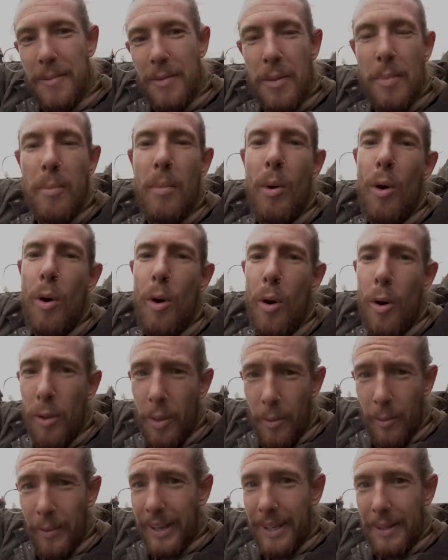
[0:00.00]
The more
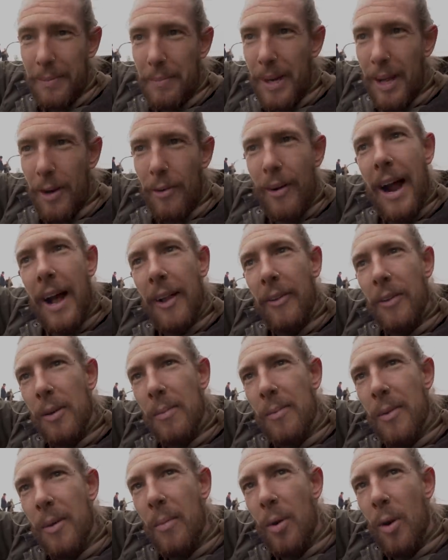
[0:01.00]
that we can be around
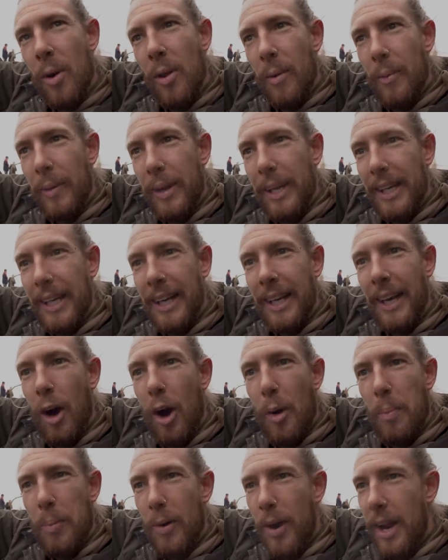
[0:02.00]
them, the more that we can
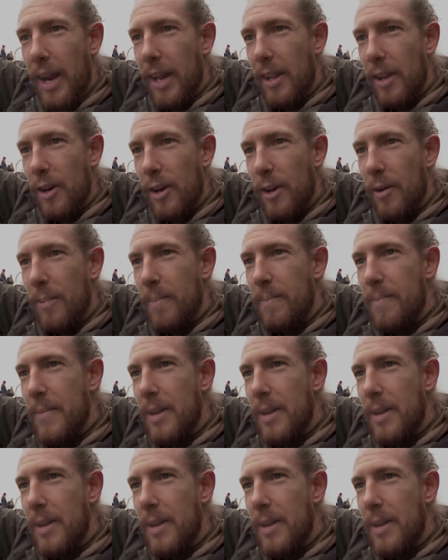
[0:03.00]
operate them,